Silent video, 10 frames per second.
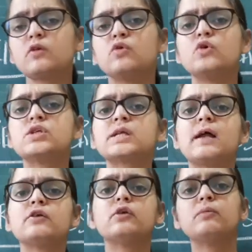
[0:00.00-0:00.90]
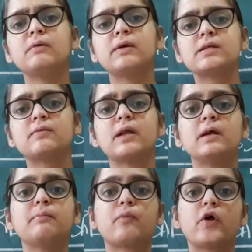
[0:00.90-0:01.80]
Constantinople was a very
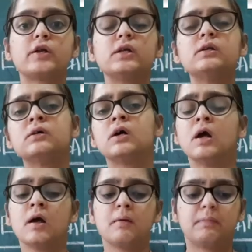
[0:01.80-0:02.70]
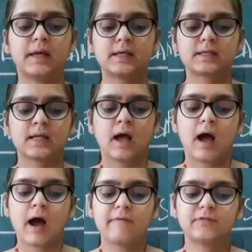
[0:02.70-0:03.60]
important place.
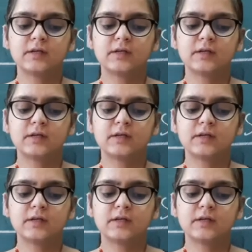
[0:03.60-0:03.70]
After